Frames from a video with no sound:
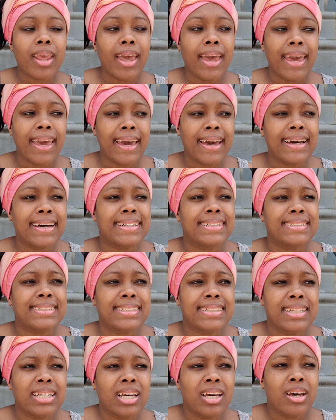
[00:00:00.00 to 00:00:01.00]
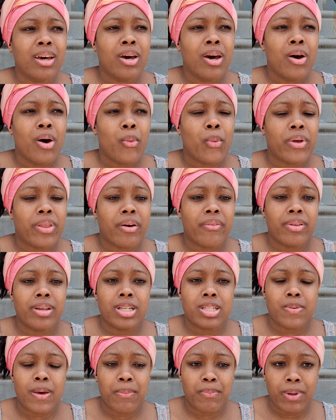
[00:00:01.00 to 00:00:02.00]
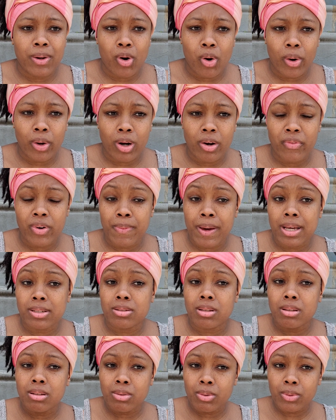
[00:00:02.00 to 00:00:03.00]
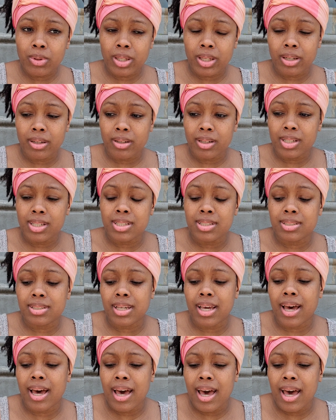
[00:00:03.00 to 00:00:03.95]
And with everything that's been going on for the past 2 years,